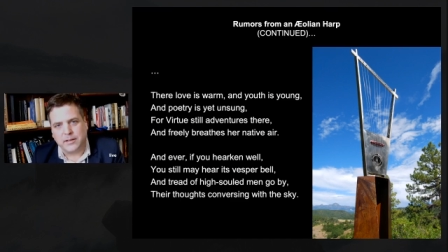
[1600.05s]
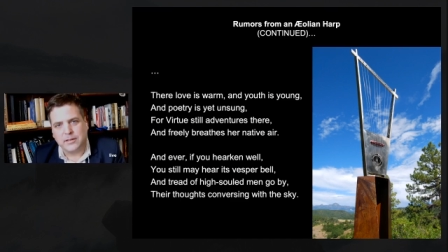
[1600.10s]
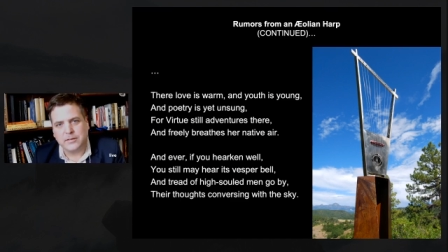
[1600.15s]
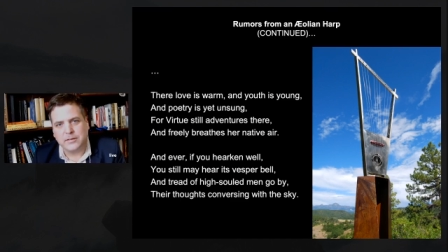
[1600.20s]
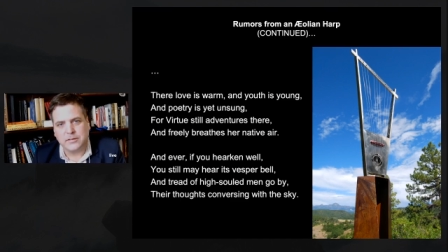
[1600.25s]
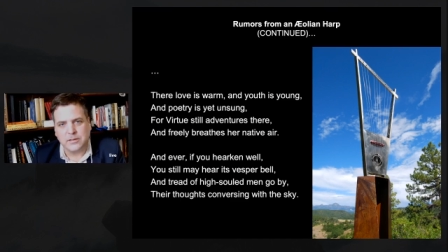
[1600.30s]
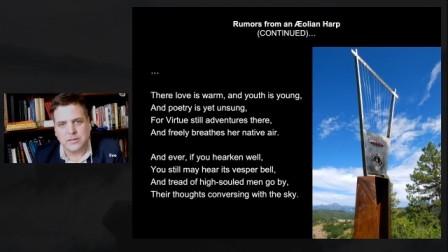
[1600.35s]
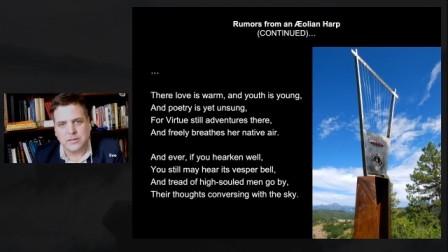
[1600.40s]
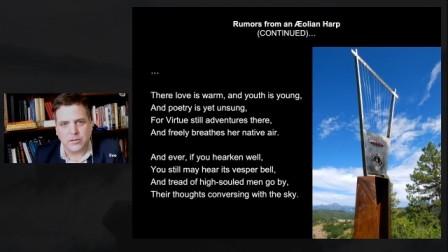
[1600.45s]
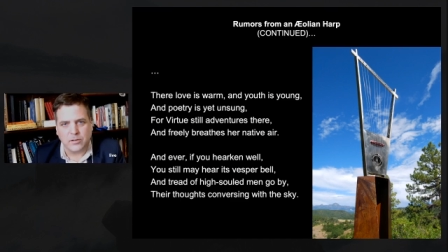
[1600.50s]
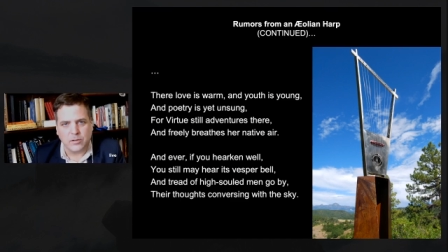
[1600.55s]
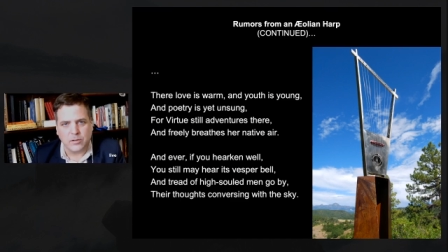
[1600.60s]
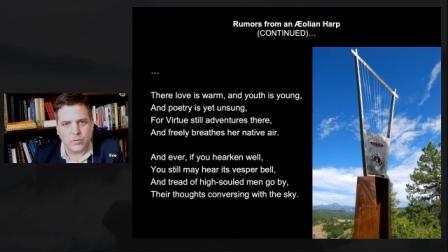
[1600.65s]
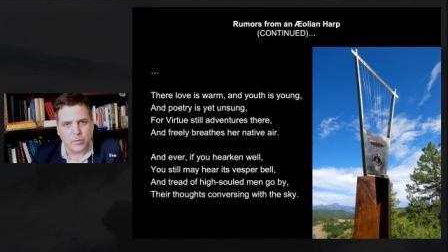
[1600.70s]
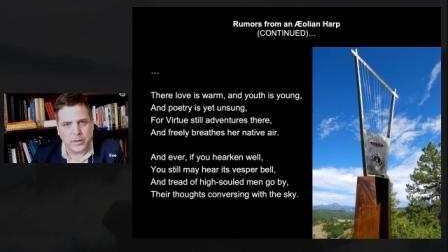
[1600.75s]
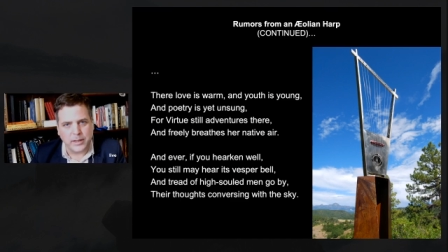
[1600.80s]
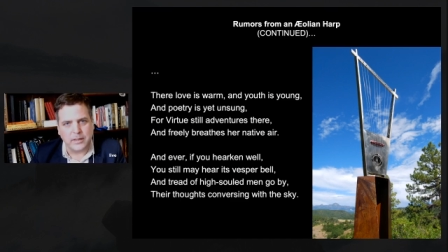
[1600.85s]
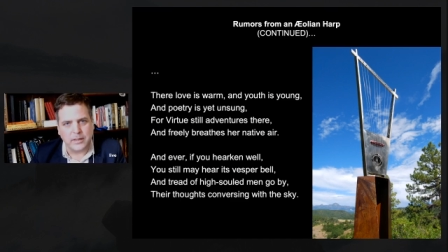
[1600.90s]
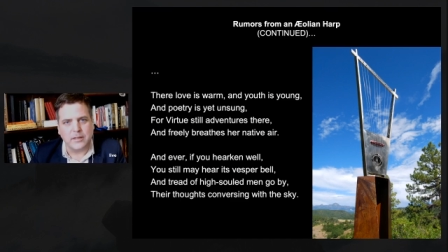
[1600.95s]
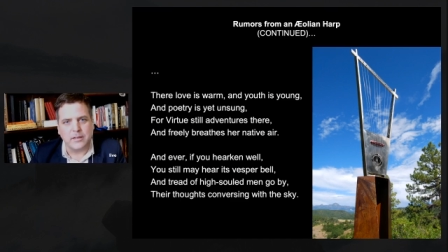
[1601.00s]
So the
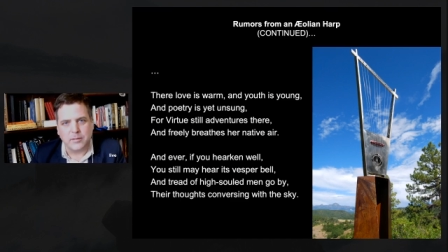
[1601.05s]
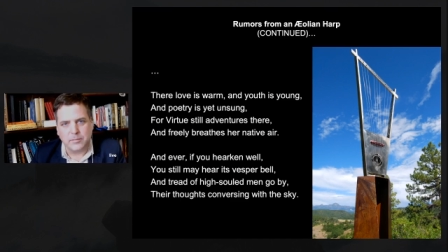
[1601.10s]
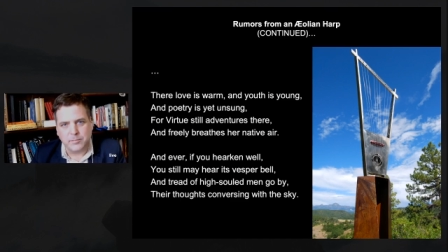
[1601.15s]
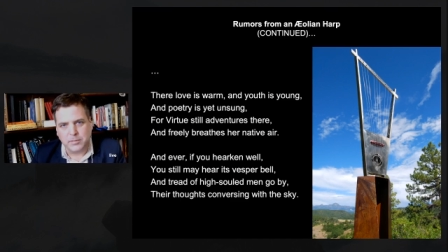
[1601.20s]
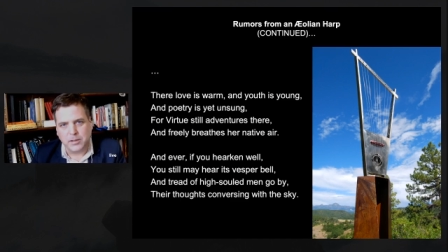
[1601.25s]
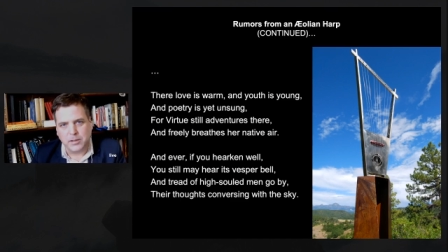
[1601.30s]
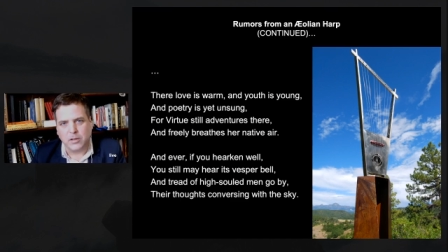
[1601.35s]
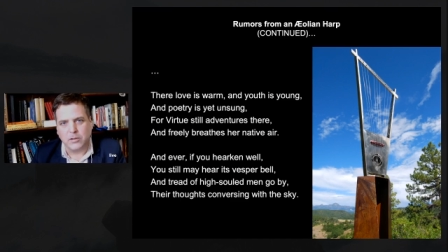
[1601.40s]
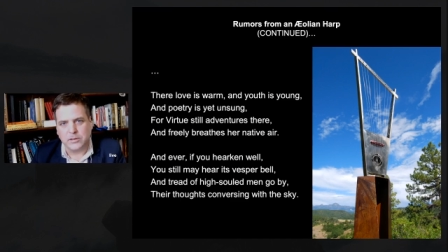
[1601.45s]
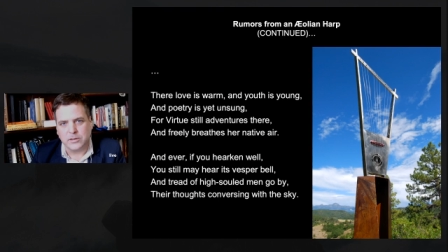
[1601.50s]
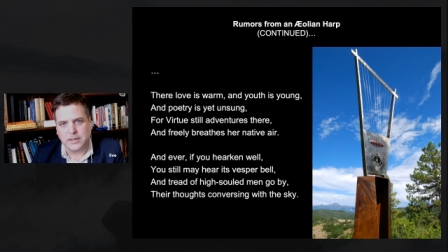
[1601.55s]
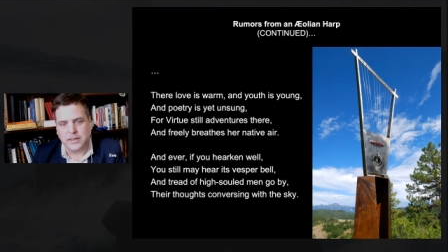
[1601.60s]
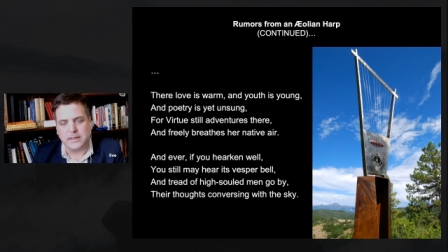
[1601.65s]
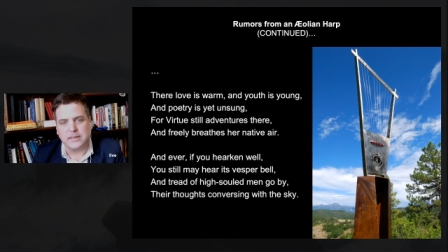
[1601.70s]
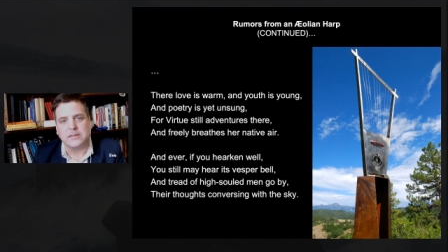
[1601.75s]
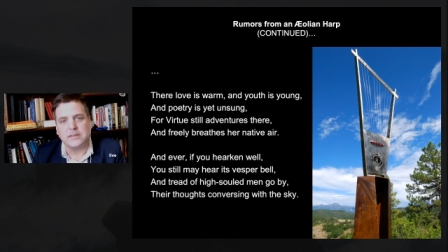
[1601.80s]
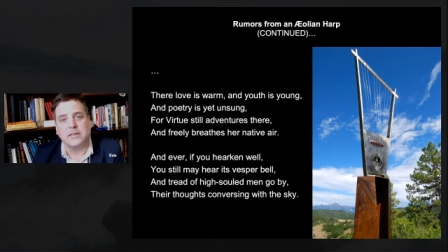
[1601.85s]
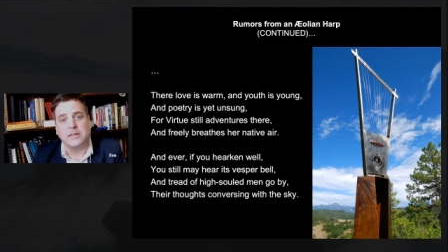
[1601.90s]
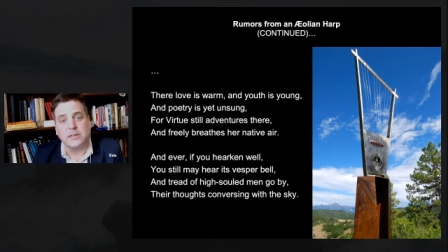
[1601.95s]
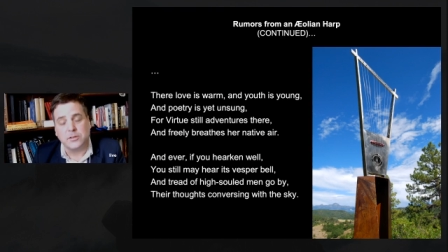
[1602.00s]
wind blows
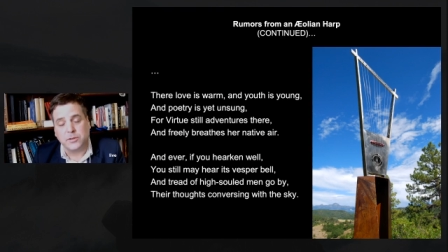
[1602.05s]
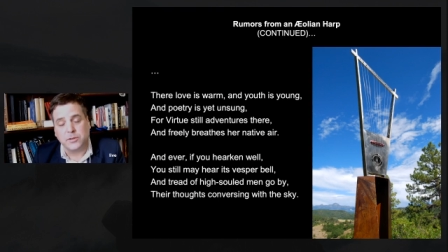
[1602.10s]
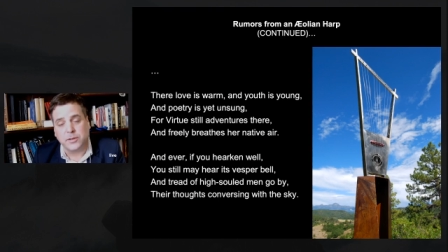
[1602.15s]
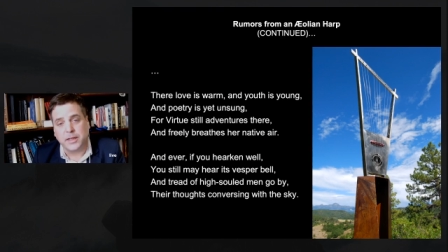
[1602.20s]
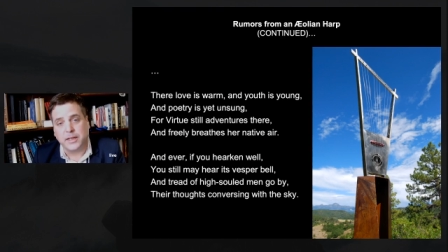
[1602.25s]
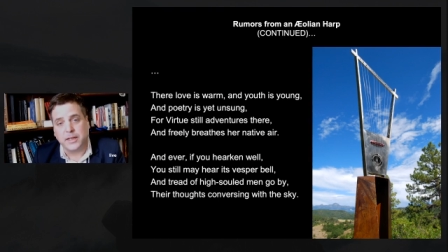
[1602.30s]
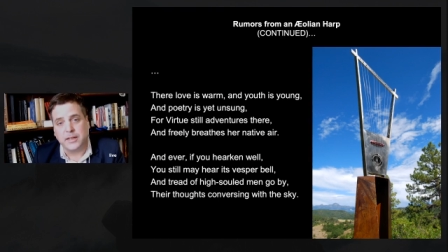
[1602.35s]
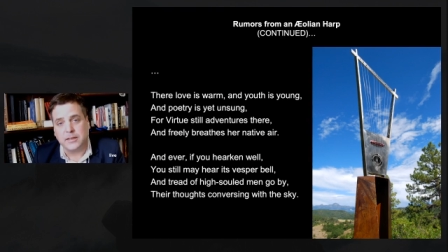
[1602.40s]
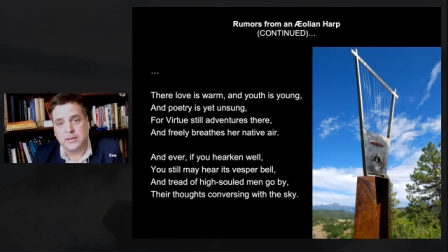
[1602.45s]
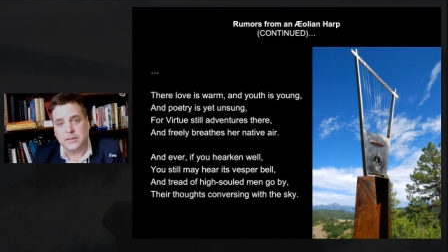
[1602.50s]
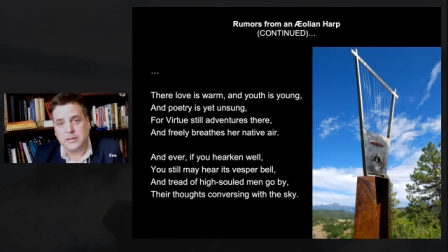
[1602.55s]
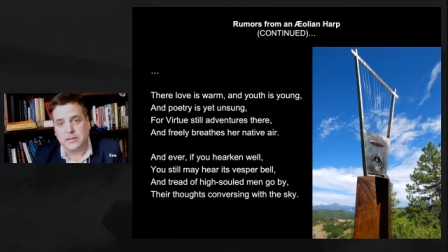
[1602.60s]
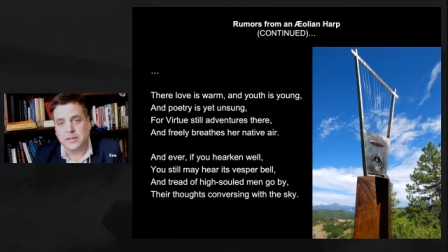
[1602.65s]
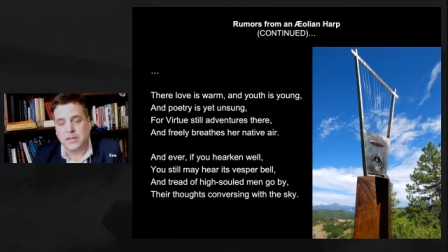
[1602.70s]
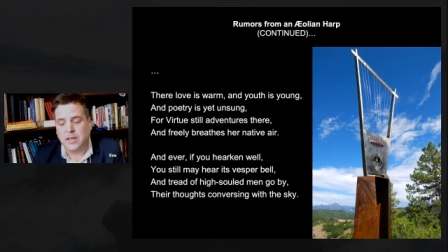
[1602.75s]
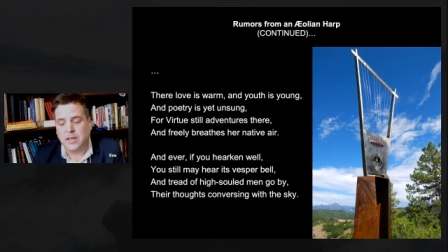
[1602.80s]
against the strings,